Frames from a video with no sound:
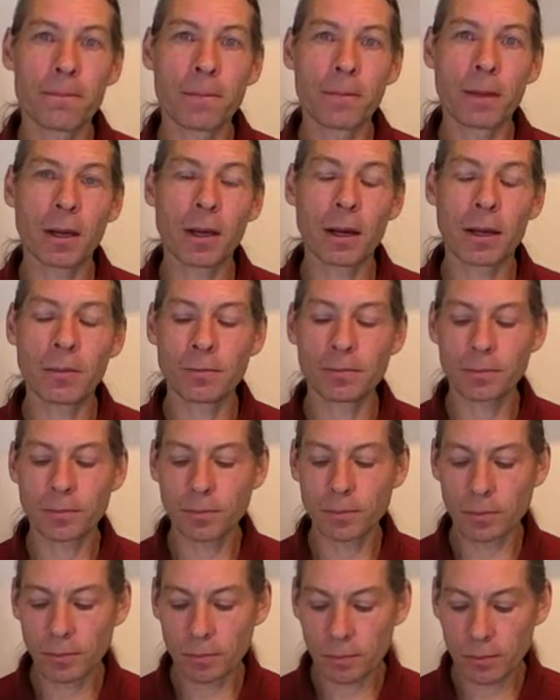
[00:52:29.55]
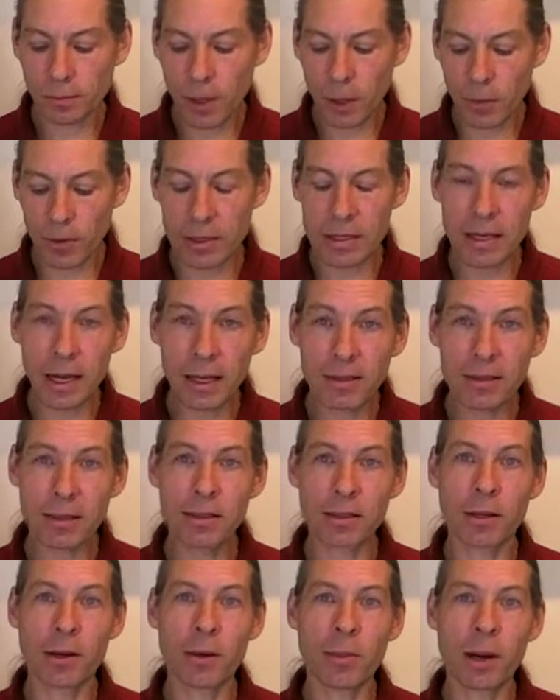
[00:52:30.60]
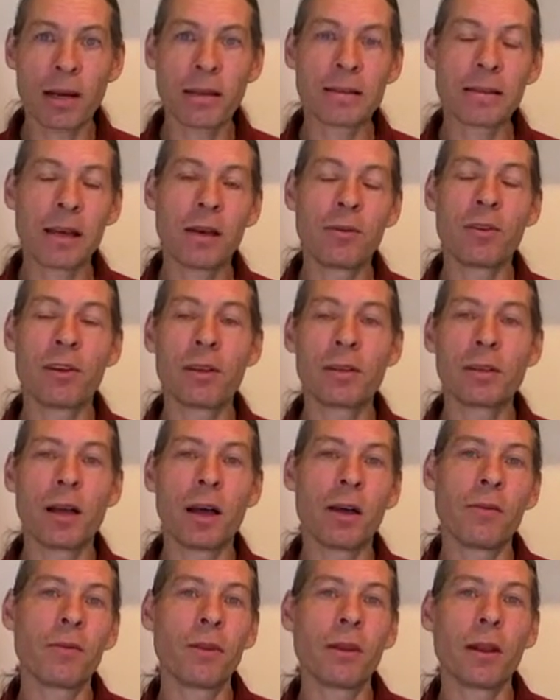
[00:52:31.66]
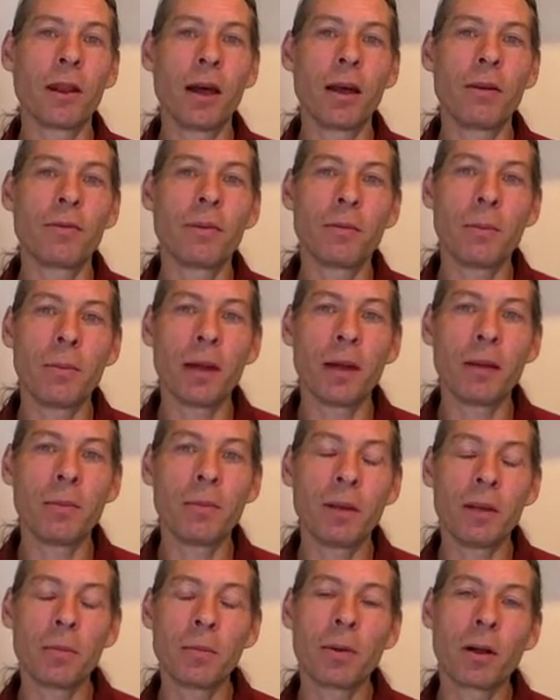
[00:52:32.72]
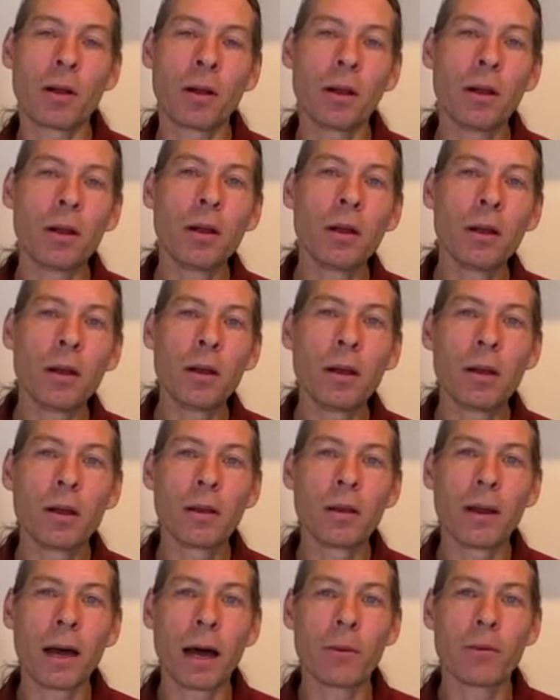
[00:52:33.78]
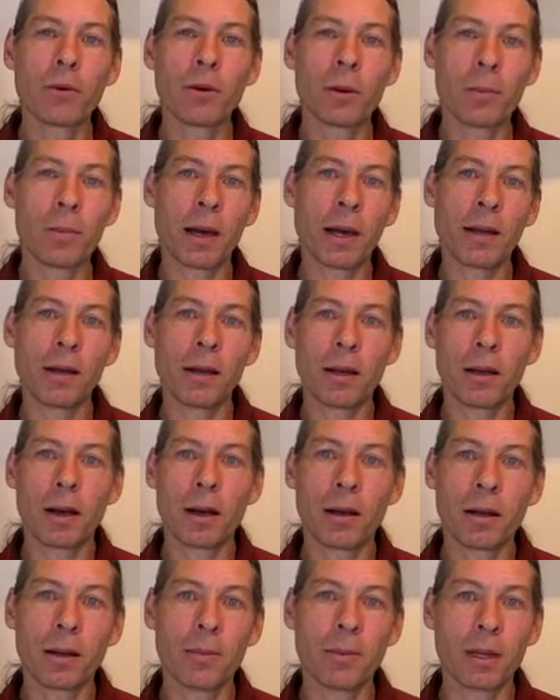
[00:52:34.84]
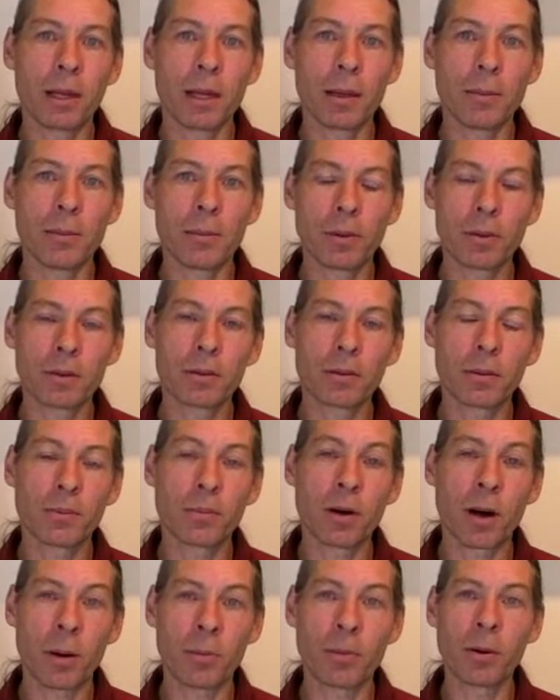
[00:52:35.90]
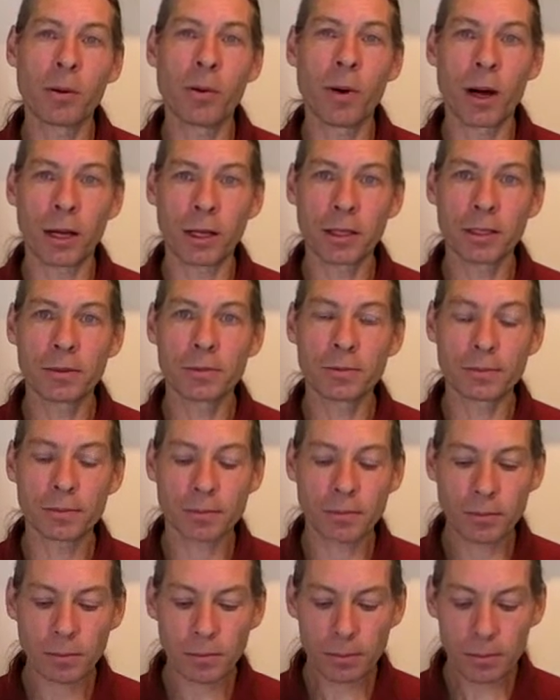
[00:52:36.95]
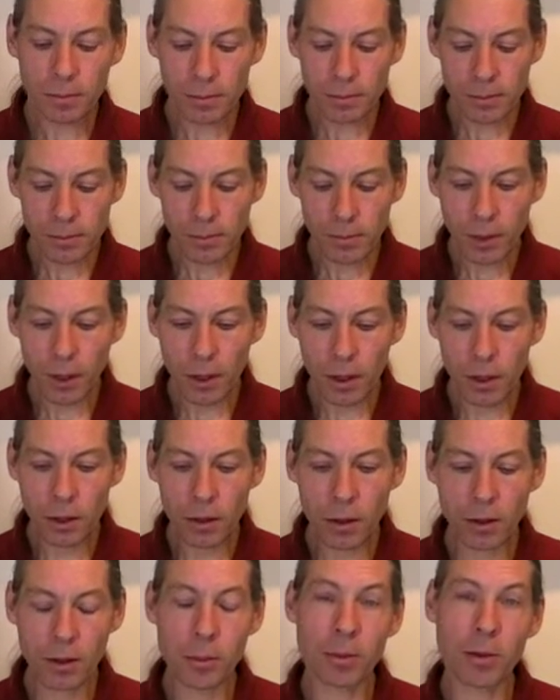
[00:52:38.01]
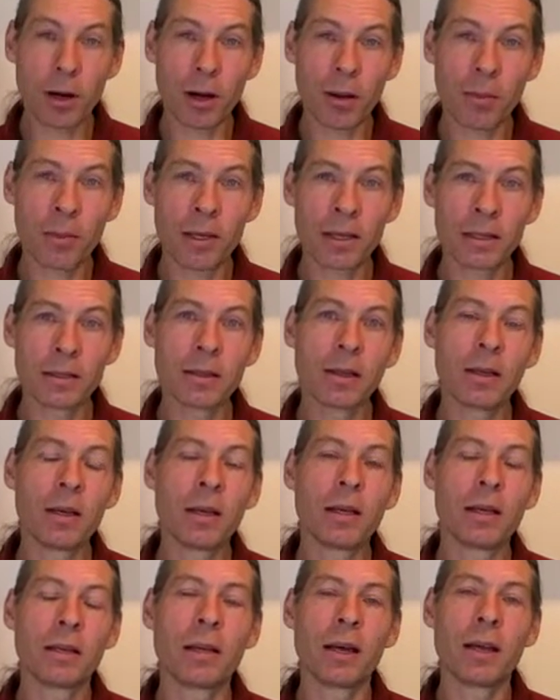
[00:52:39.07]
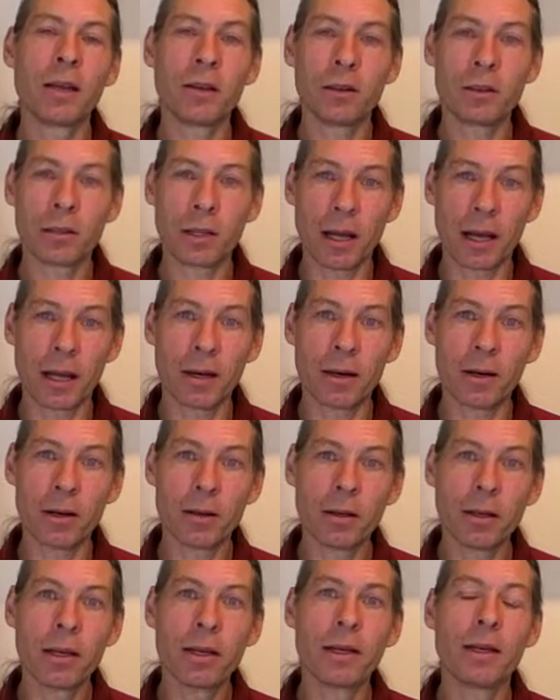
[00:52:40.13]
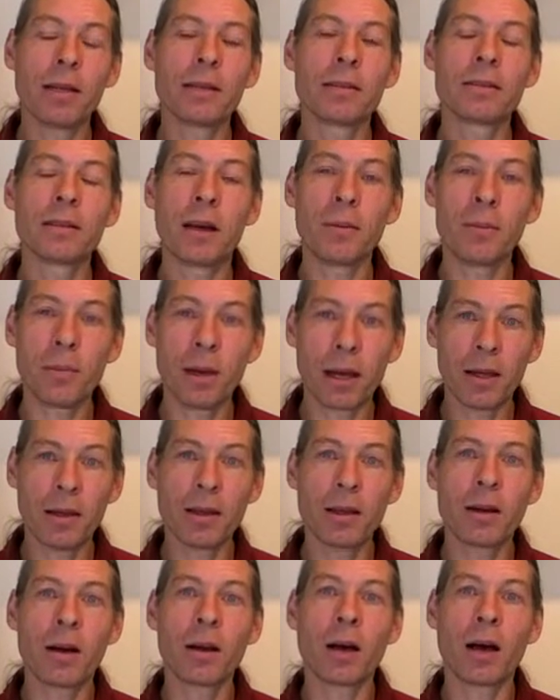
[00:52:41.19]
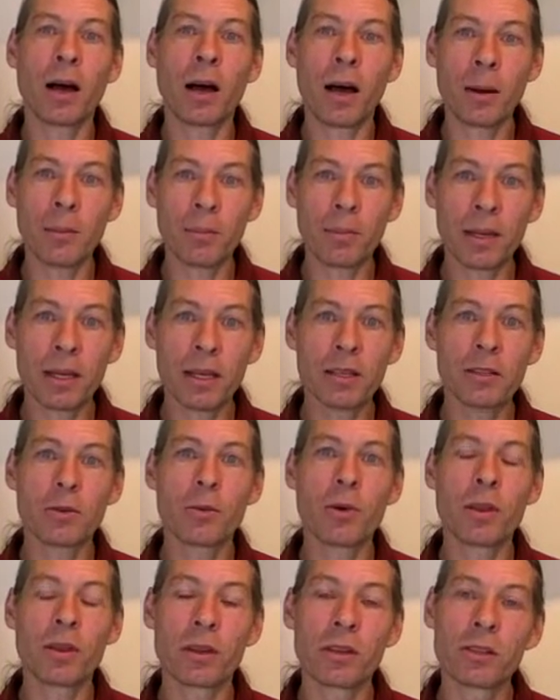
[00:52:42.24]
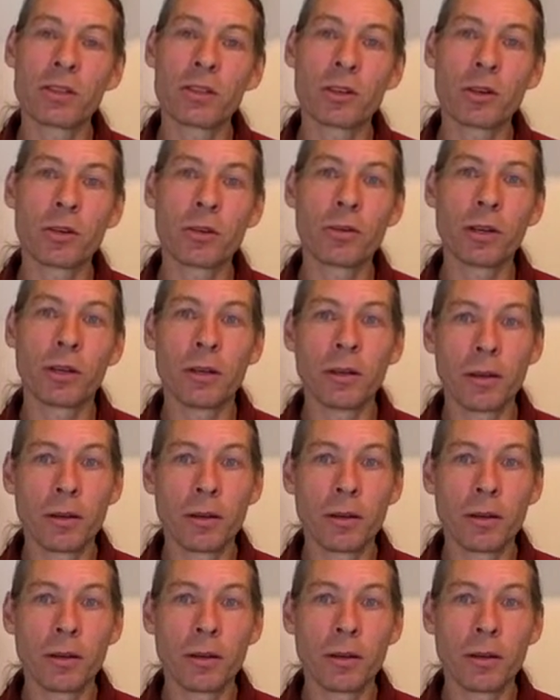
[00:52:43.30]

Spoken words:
Okay? It was necessary. It might have saved his life and the life of many people that were depending on him to keep proper watch. The only problem is, 10 years later, he's sunbathing on a hot beach with his children,